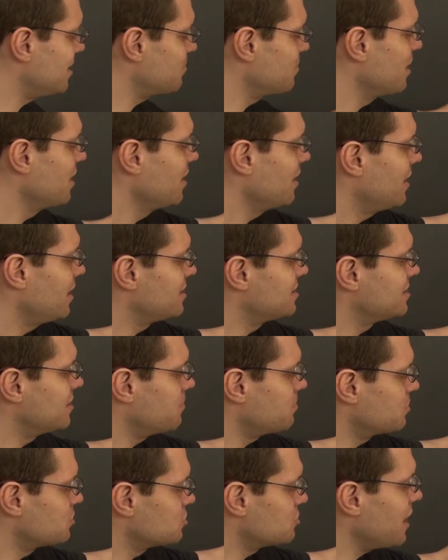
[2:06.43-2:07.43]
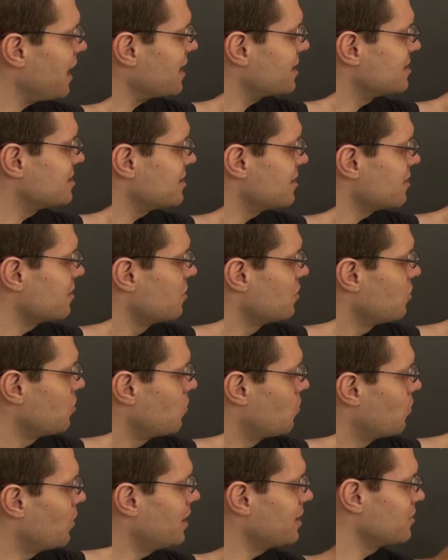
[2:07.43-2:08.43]
step is subtracting
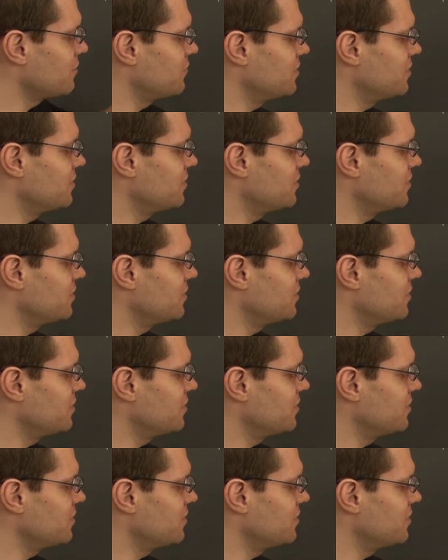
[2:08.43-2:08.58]
one